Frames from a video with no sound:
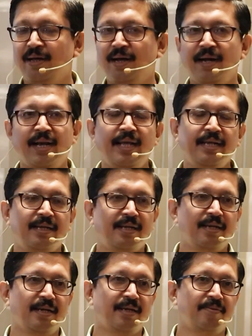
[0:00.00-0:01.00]
Unlike
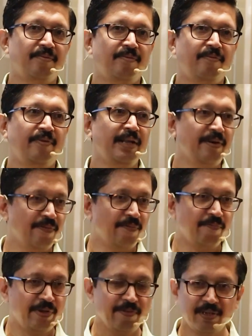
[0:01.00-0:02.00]
when
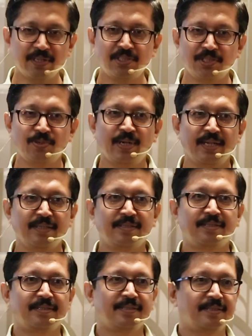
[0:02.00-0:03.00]
we were
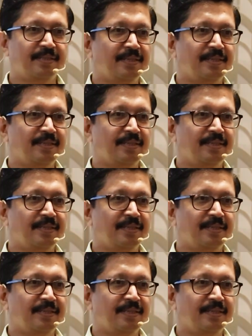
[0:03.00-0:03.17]
students,